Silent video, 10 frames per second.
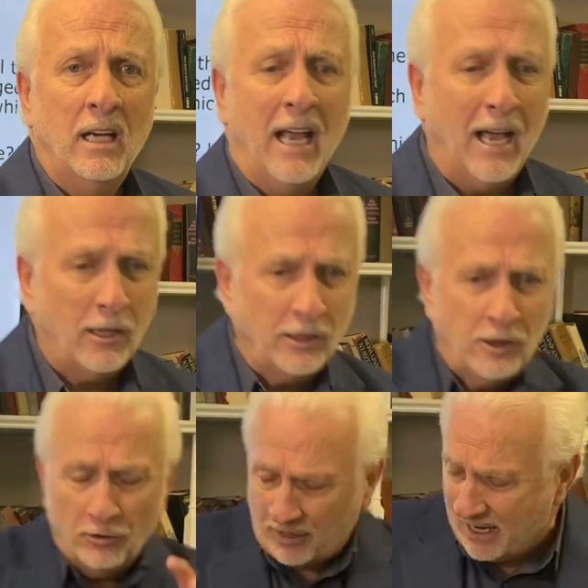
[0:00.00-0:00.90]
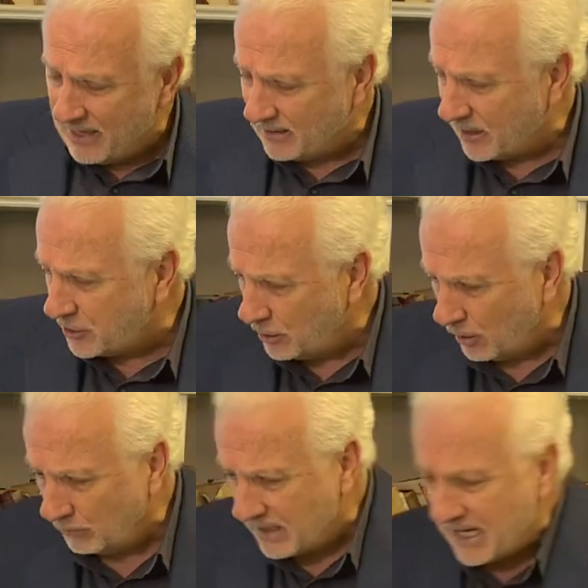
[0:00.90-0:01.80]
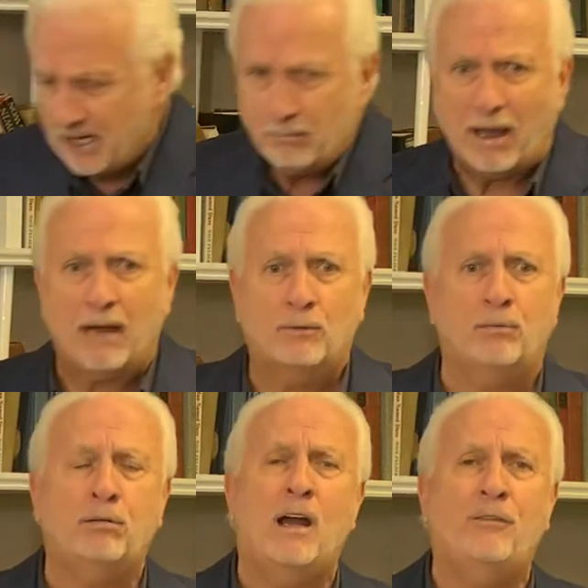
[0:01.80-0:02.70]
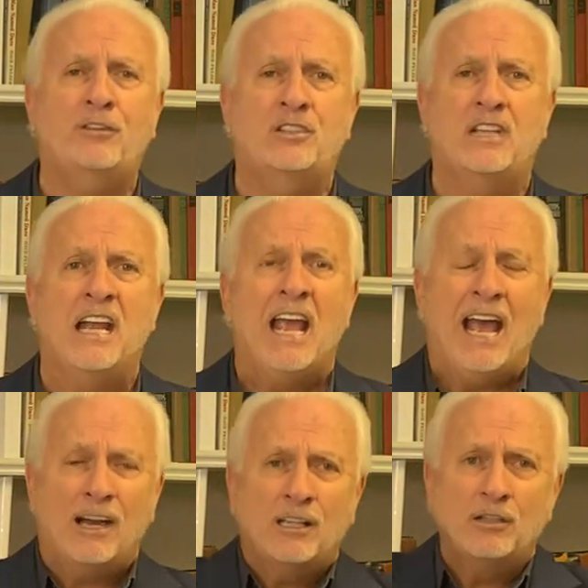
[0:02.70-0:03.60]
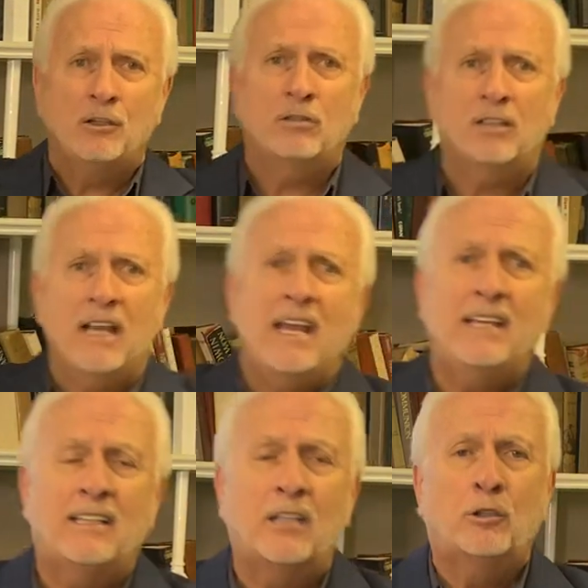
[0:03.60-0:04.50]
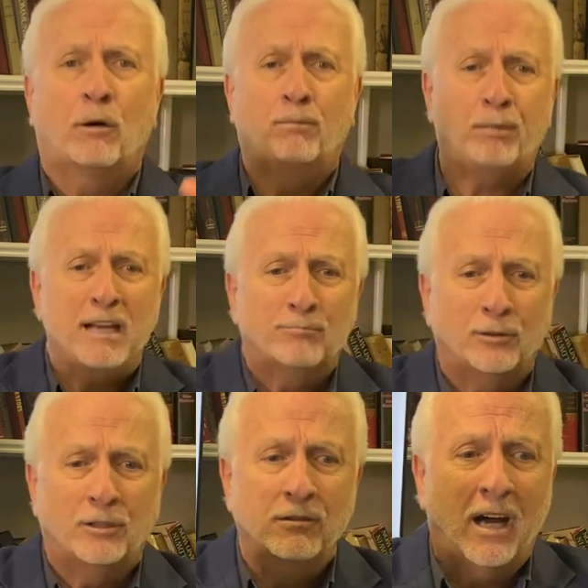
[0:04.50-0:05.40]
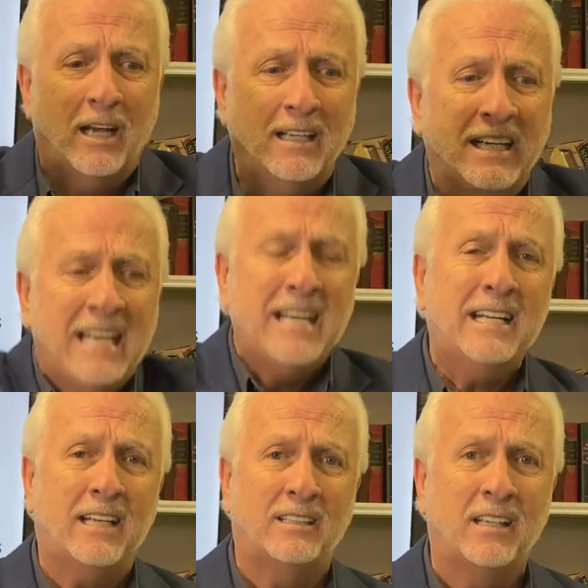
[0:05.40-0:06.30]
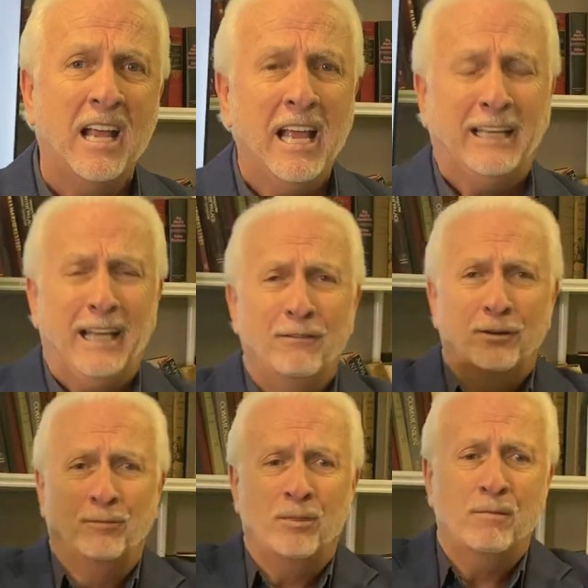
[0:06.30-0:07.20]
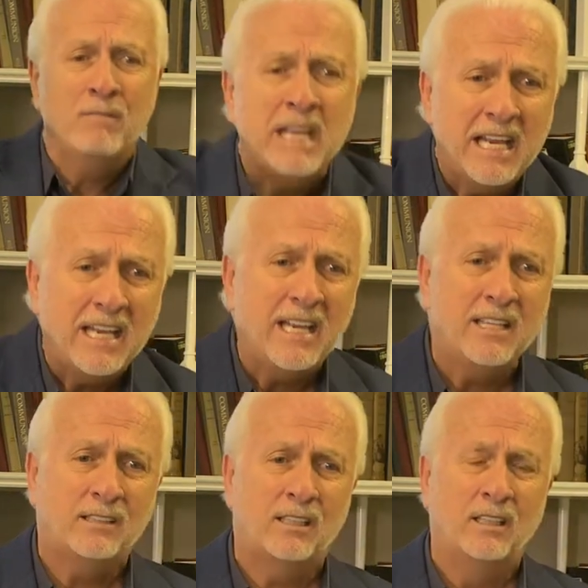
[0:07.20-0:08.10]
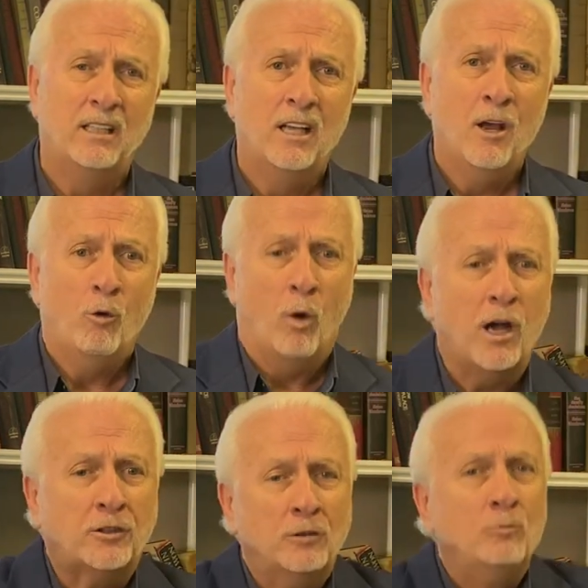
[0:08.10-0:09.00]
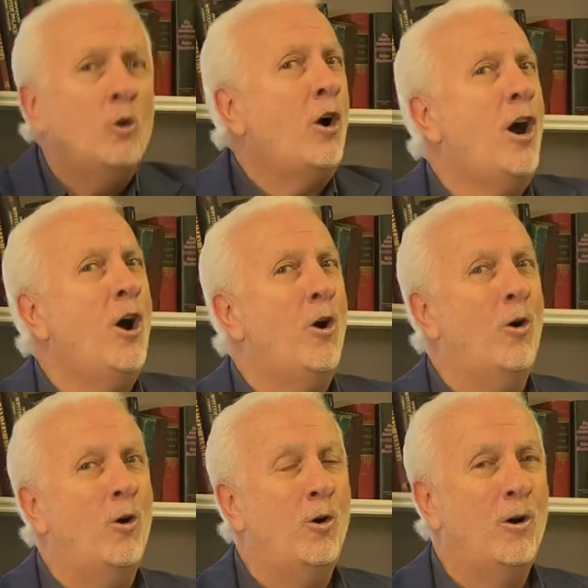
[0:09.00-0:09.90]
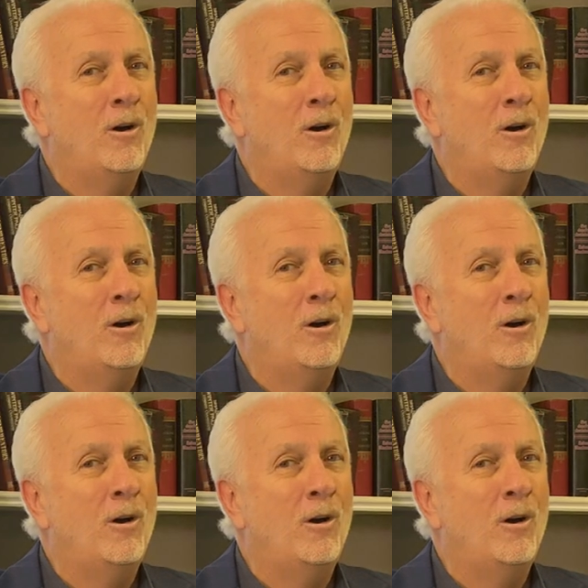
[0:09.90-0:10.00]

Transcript: How could you think that you don't need Bible prophecy? How could you think that your people do not need it? Give them the meat. Watch them grow.